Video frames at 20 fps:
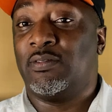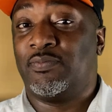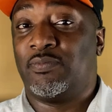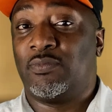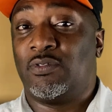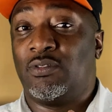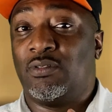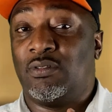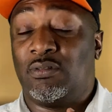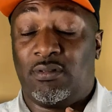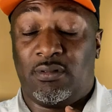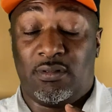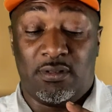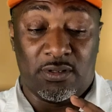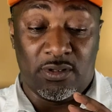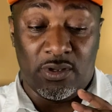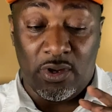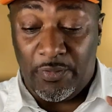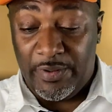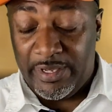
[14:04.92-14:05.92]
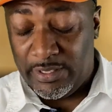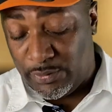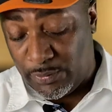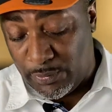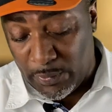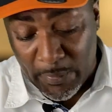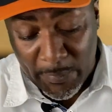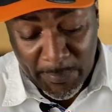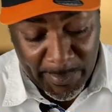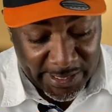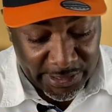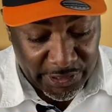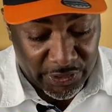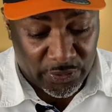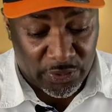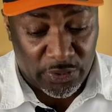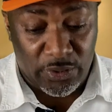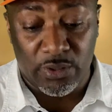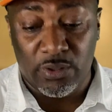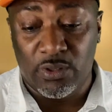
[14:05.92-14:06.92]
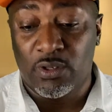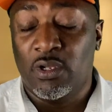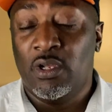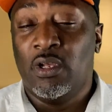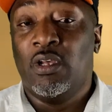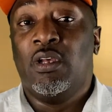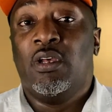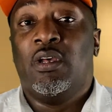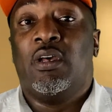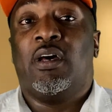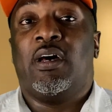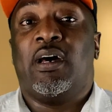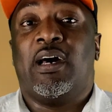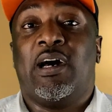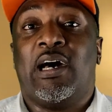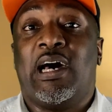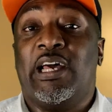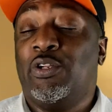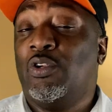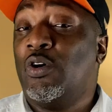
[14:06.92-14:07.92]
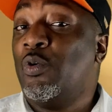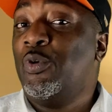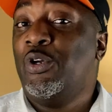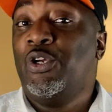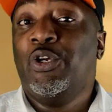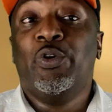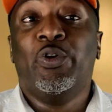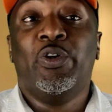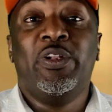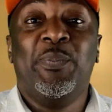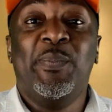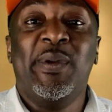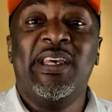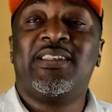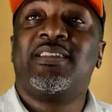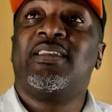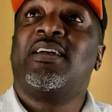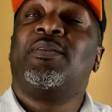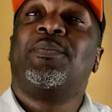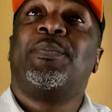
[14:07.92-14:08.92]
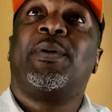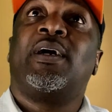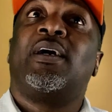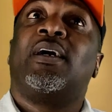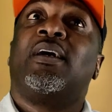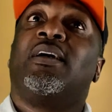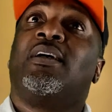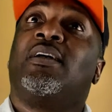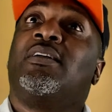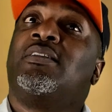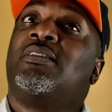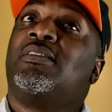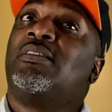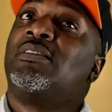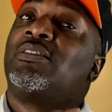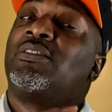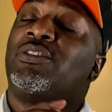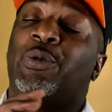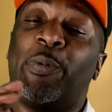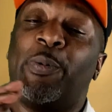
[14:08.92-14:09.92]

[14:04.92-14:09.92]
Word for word: of going so much to I know you will miss about